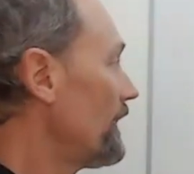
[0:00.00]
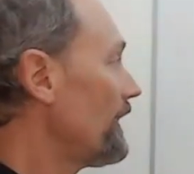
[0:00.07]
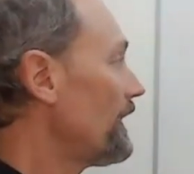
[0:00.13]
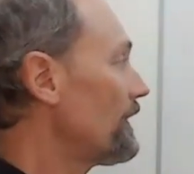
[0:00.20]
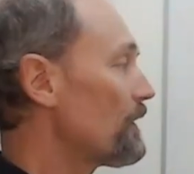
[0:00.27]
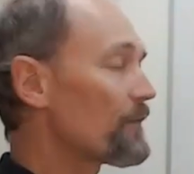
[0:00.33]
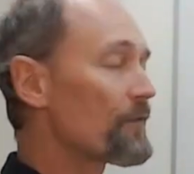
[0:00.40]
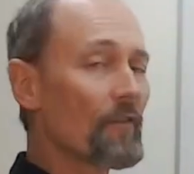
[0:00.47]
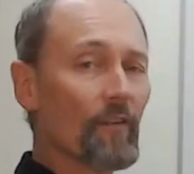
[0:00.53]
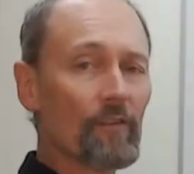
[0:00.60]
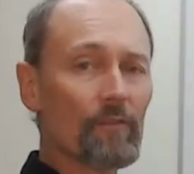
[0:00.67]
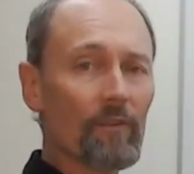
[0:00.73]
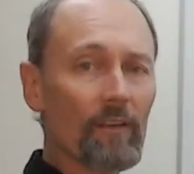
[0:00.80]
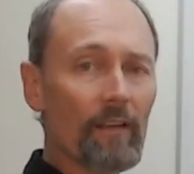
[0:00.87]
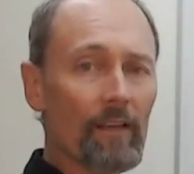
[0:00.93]
In the first
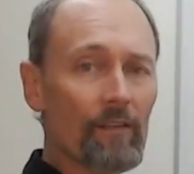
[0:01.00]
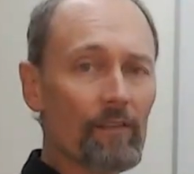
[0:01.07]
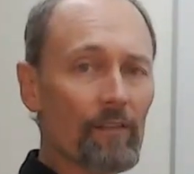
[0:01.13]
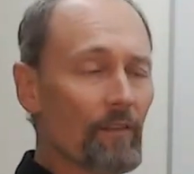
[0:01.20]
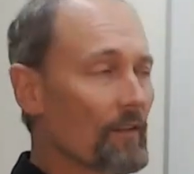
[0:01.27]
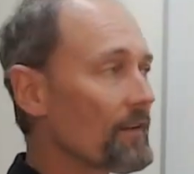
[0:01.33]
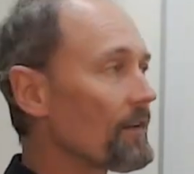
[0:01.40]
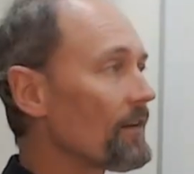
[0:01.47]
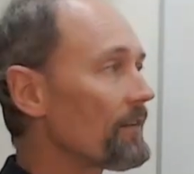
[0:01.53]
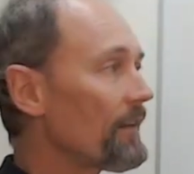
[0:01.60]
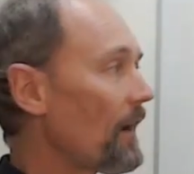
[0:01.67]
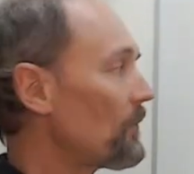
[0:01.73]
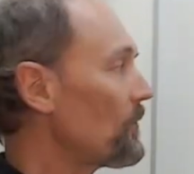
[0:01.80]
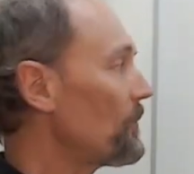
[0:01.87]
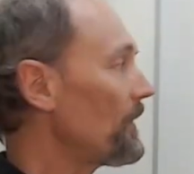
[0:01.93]
release,
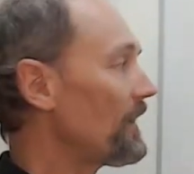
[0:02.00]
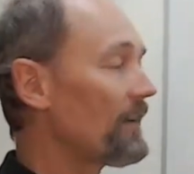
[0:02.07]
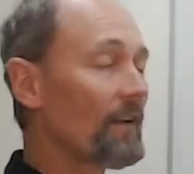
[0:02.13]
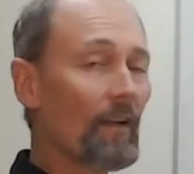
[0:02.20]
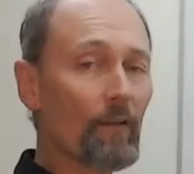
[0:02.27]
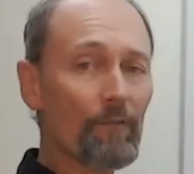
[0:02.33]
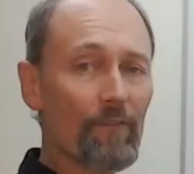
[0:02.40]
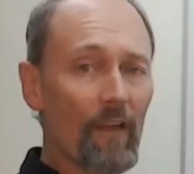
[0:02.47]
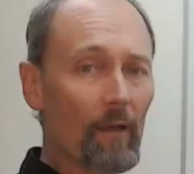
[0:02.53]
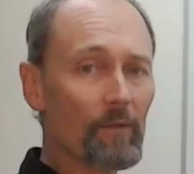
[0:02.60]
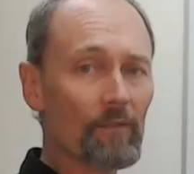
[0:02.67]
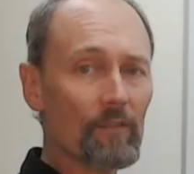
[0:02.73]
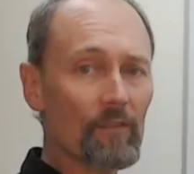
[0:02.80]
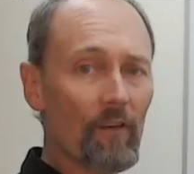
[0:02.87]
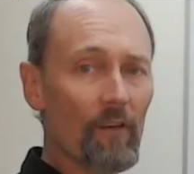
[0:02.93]
that would be
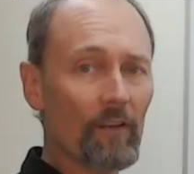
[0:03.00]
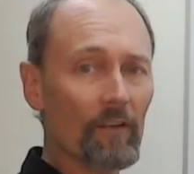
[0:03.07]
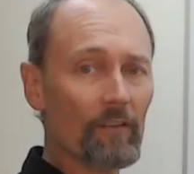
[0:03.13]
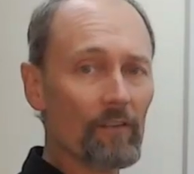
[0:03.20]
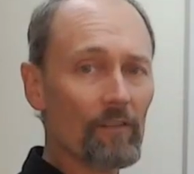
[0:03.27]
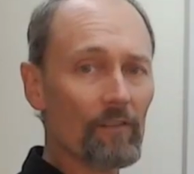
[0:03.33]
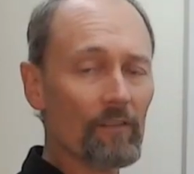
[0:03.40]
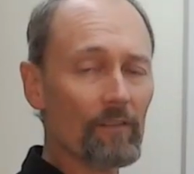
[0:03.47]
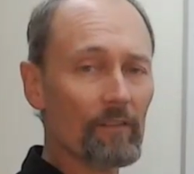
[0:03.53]
1,000 tokens.